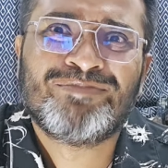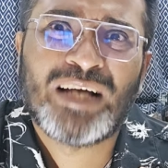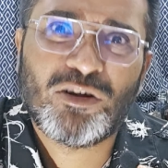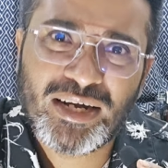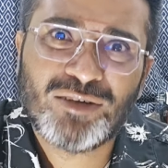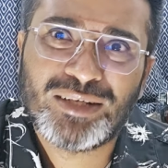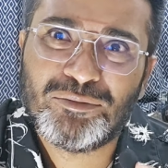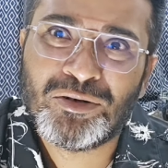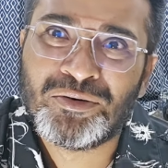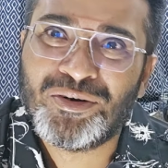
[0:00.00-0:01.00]
I'll write down the
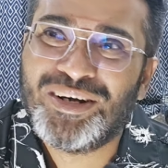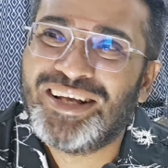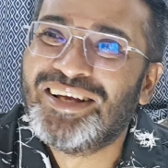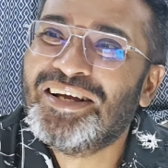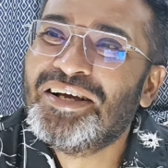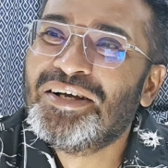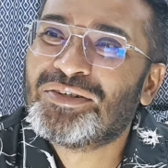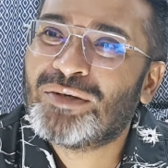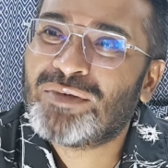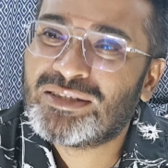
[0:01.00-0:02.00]
name, don't worry.
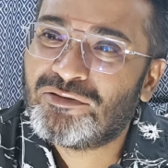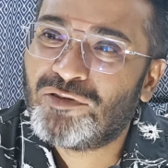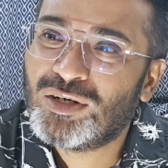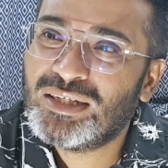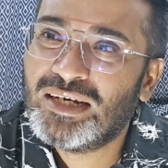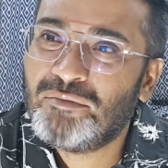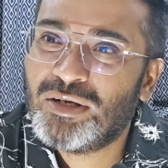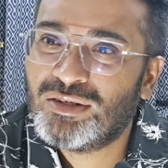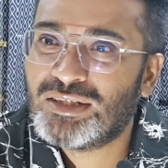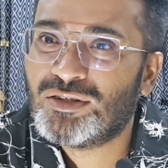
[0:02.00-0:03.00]
Sometimes I forget the name
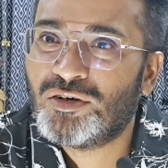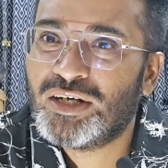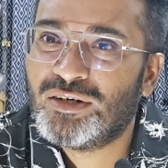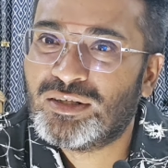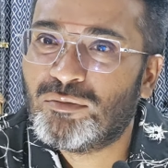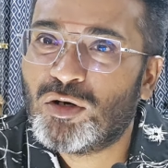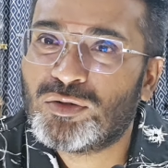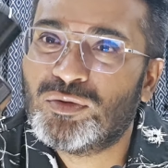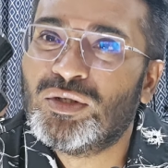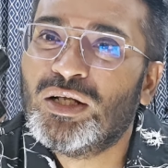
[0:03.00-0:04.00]
because it's not written on the
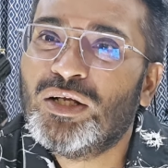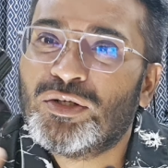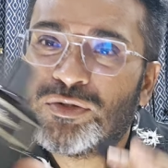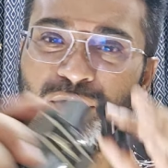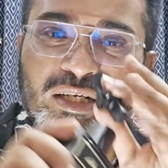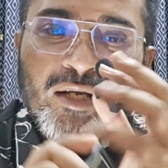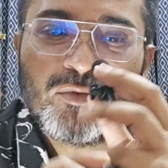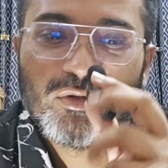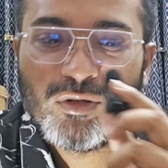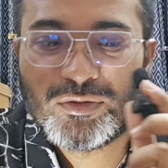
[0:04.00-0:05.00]
bottle. So it
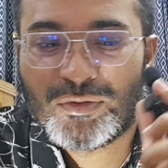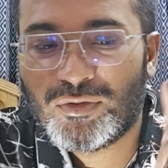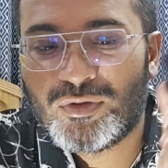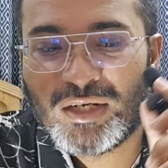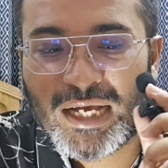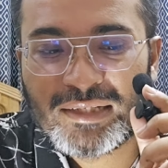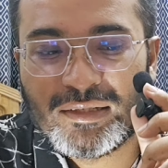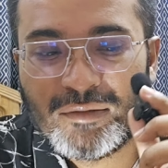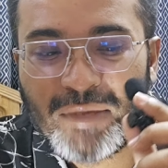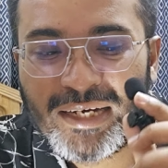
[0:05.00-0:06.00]
comes with also nice
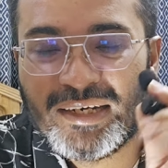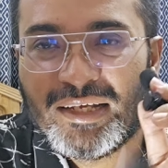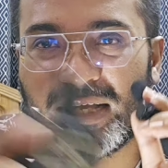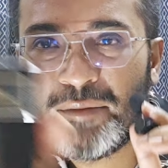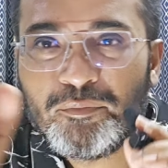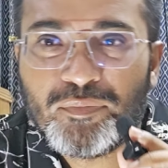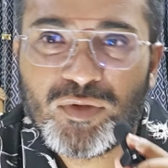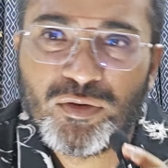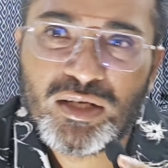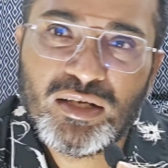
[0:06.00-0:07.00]
little magnetic cap,
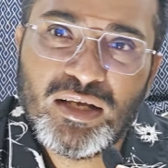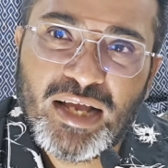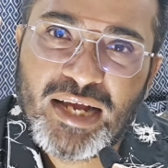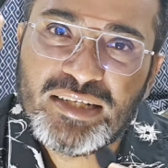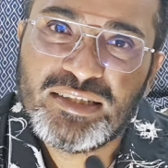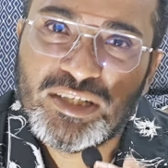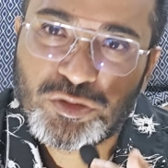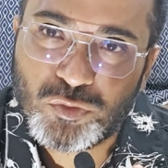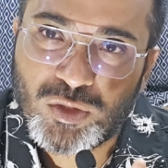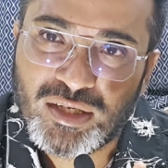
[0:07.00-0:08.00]
okay, and is
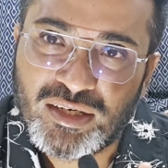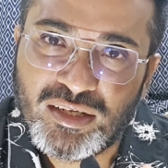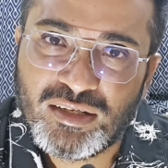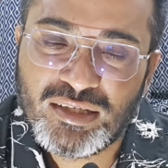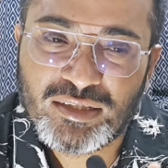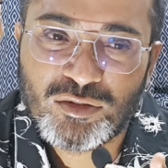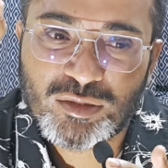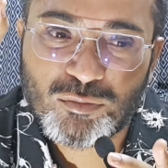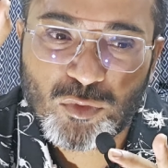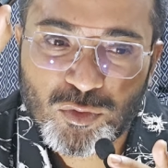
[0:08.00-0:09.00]
niche quality. This is one of
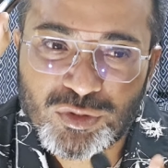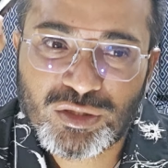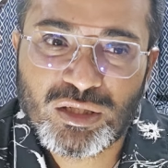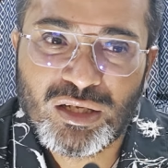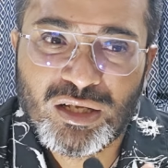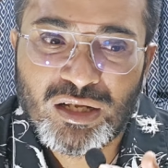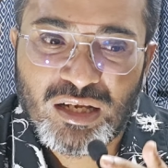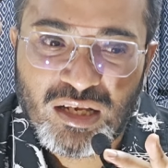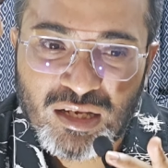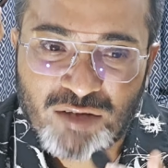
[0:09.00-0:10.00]
the most
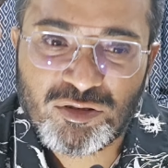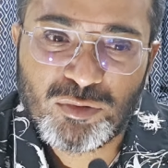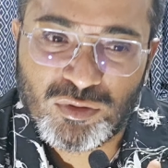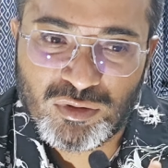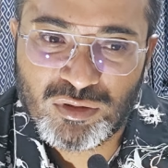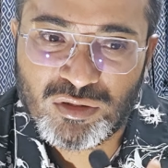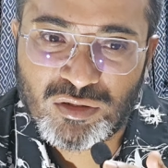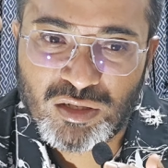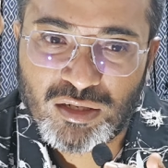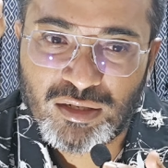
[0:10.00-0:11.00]
lovable
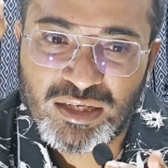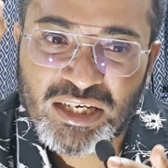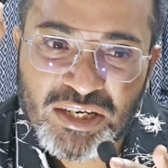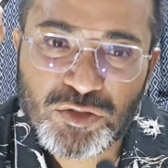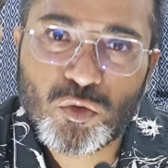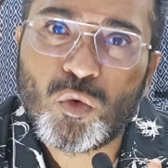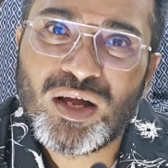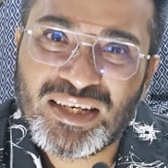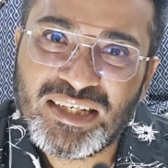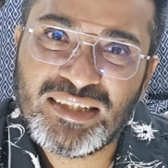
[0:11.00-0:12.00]
uh, niche
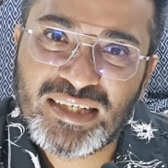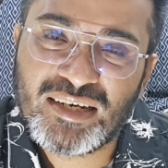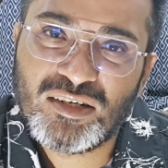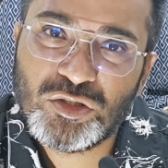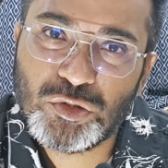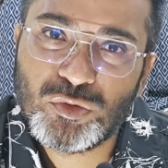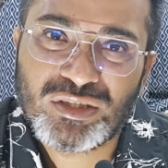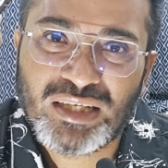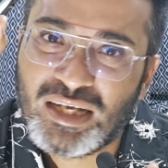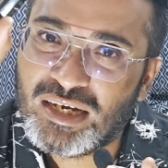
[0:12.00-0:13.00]
quality designer
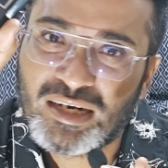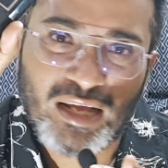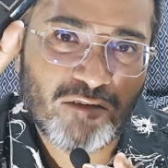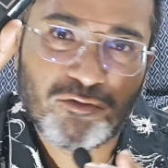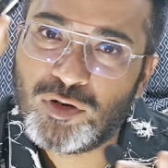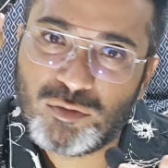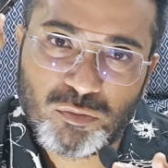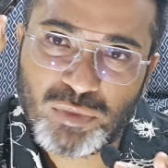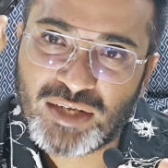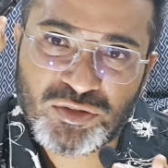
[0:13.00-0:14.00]
juice in an
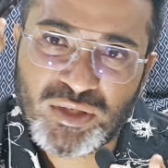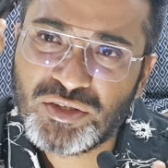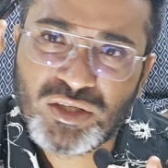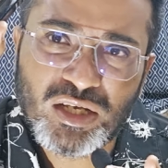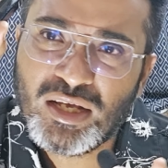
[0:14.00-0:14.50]
affordable price range.